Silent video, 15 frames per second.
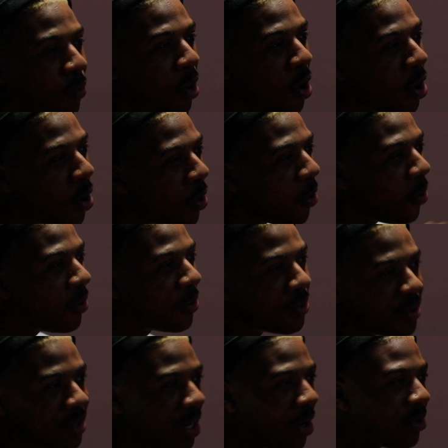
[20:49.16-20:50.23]
whoa,
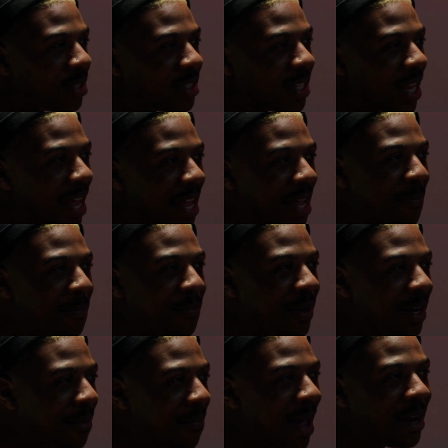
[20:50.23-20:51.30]
those same, in
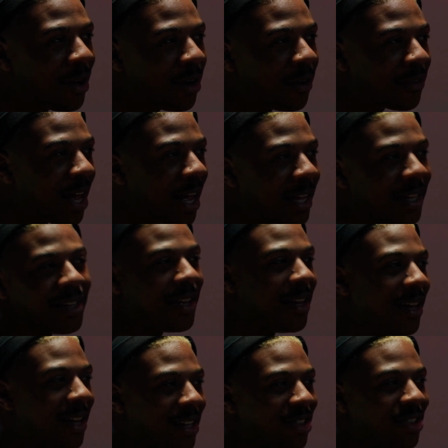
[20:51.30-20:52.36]
a matter of like
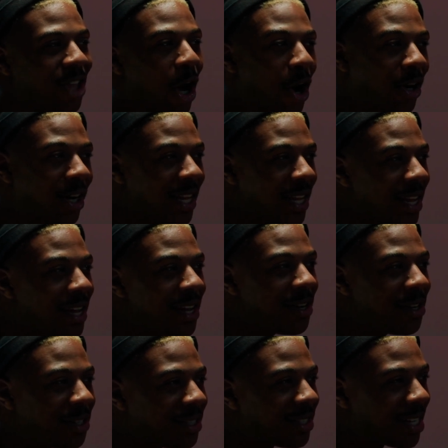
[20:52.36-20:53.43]
30
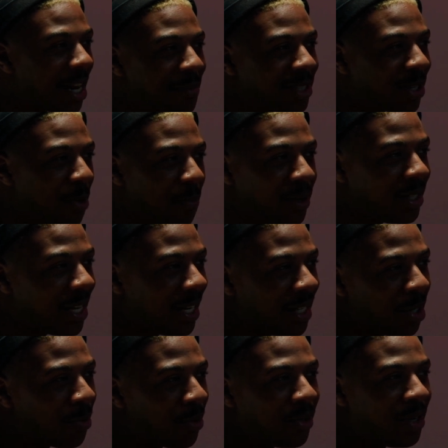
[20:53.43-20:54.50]
years, I'm just going to put that
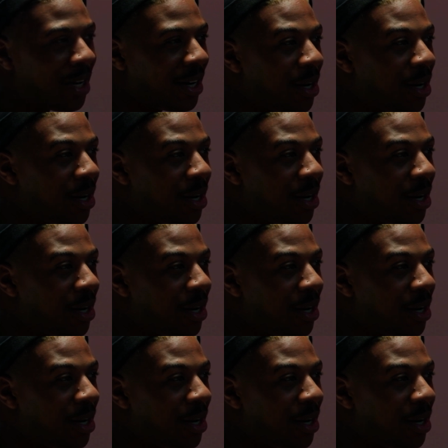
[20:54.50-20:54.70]
number on there.